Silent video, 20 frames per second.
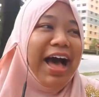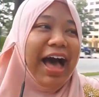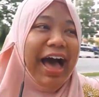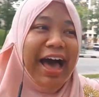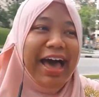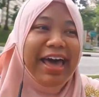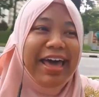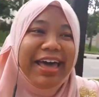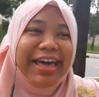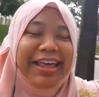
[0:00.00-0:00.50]

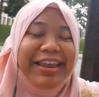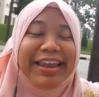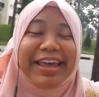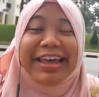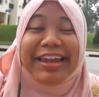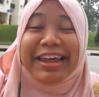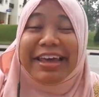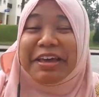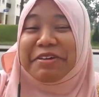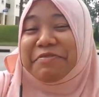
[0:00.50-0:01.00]
I
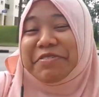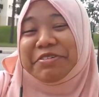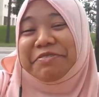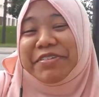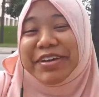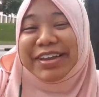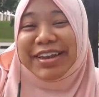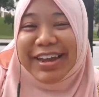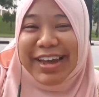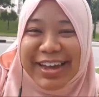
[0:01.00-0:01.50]
didn't
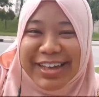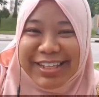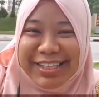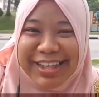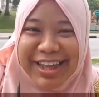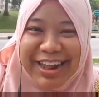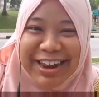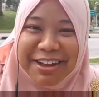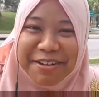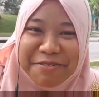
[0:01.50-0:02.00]
even realize
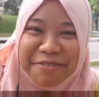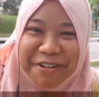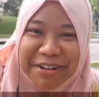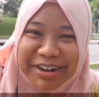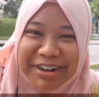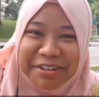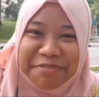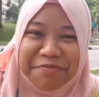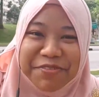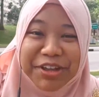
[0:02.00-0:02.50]
that I
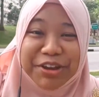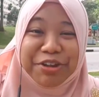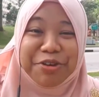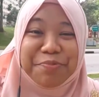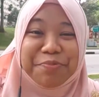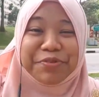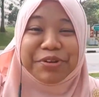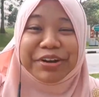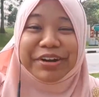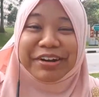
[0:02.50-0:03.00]
won the
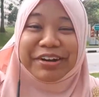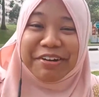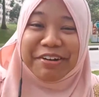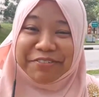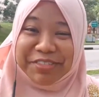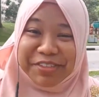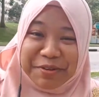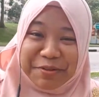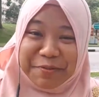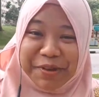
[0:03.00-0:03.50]
Videopreneur
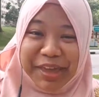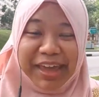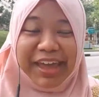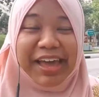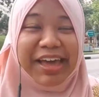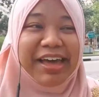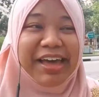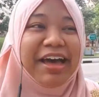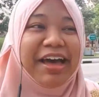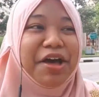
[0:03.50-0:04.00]
of the
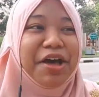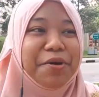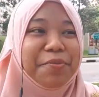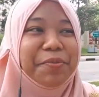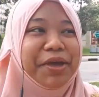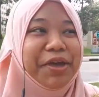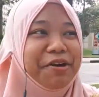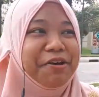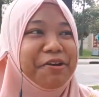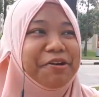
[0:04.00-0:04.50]
Week
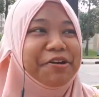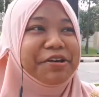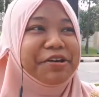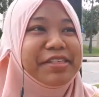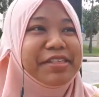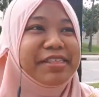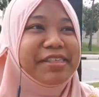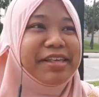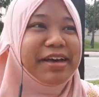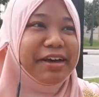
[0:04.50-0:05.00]

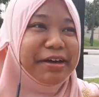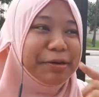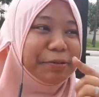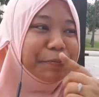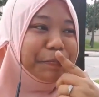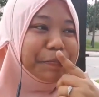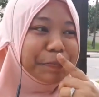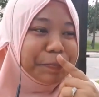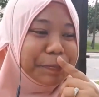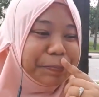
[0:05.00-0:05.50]
because
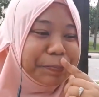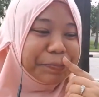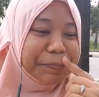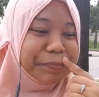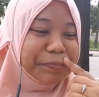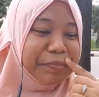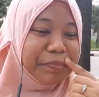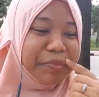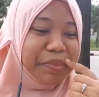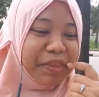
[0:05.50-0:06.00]

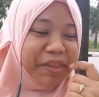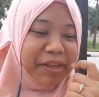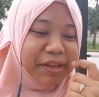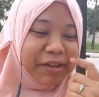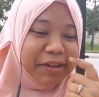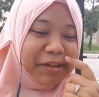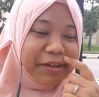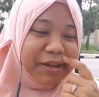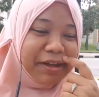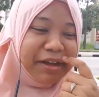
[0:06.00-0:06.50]

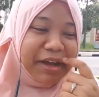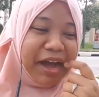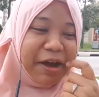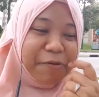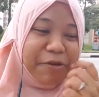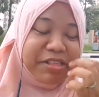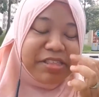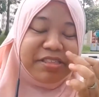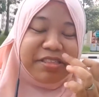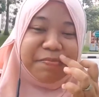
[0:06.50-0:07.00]
I
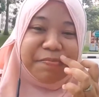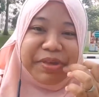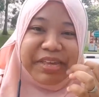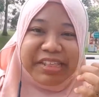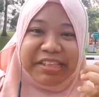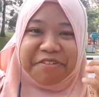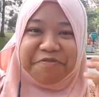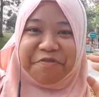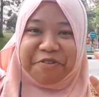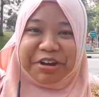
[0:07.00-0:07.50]
was
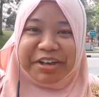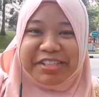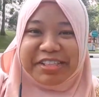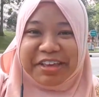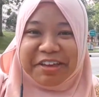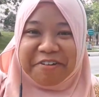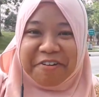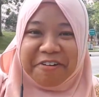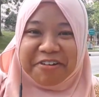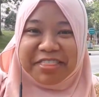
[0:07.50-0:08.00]
busy
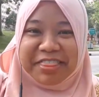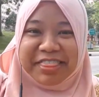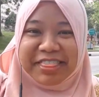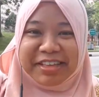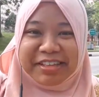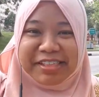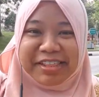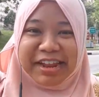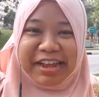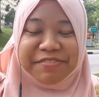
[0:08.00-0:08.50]
focusing on
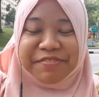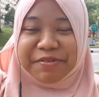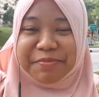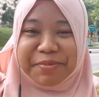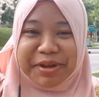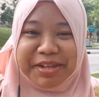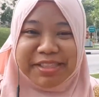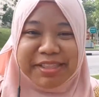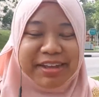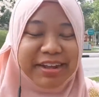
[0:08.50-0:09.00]
the slides for the
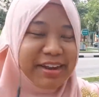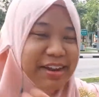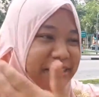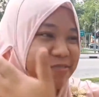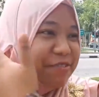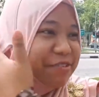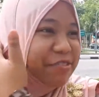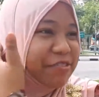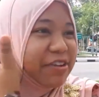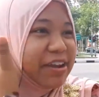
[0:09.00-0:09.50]

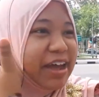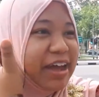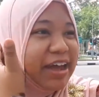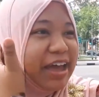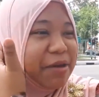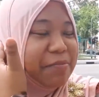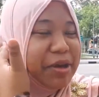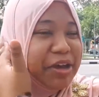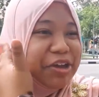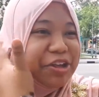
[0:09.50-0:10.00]
masterclass for tonight
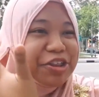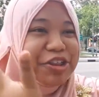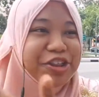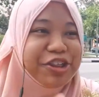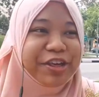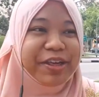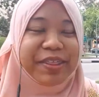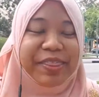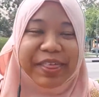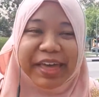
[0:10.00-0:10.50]
and making
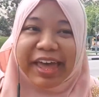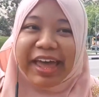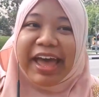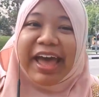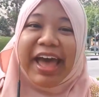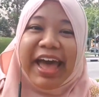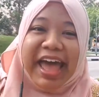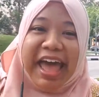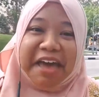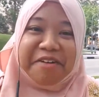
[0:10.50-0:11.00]
sure that
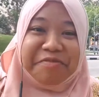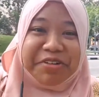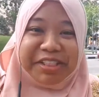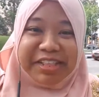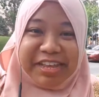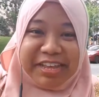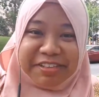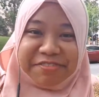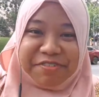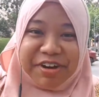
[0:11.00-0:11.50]

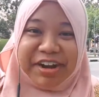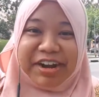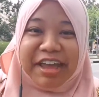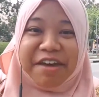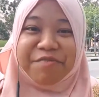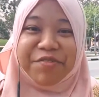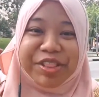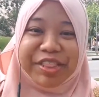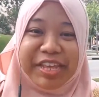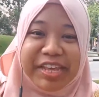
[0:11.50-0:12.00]
everything is ready,
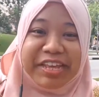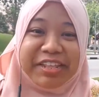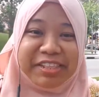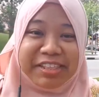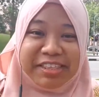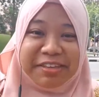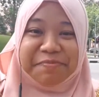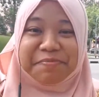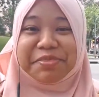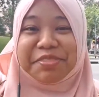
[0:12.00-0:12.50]
everything is
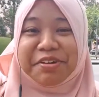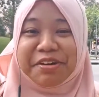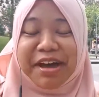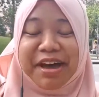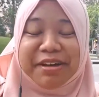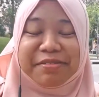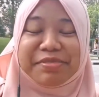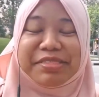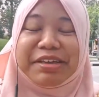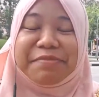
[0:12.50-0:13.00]

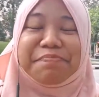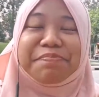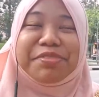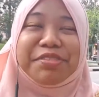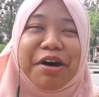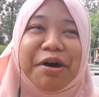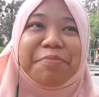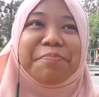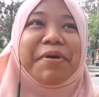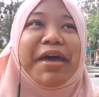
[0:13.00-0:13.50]
tip
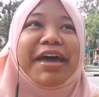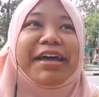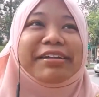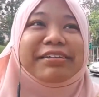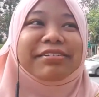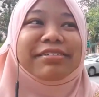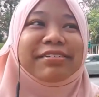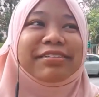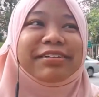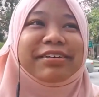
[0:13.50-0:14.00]
top and